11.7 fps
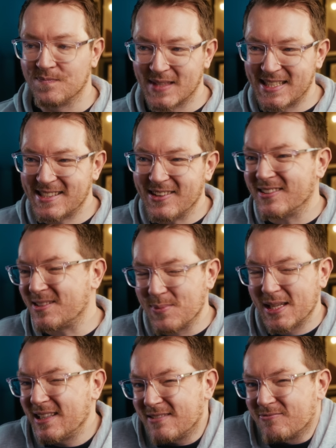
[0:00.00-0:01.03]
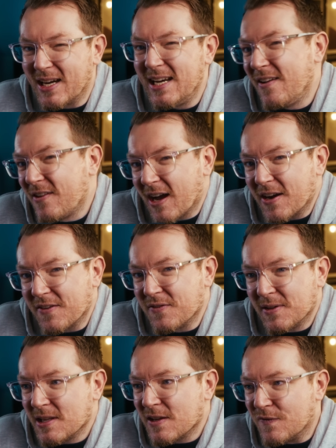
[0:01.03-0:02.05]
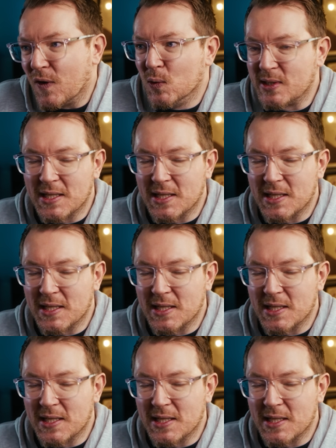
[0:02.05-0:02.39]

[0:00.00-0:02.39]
It's not something that really kind of falls